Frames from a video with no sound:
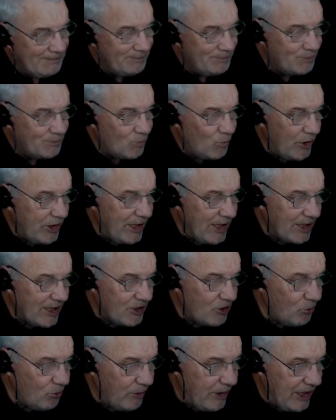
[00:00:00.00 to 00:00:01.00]
what our
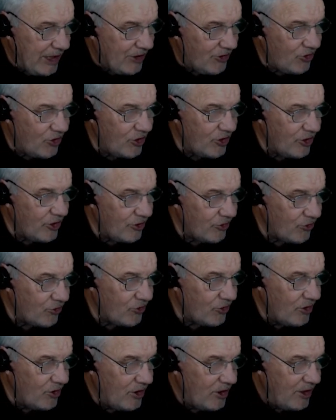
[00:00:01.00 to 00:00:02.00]
correction
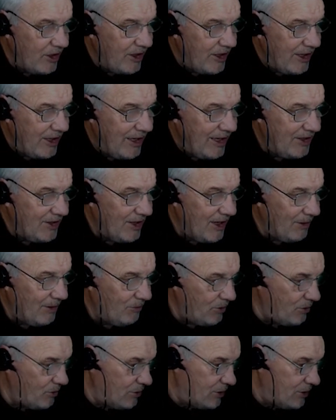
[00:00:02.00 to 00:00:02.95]
is, and well,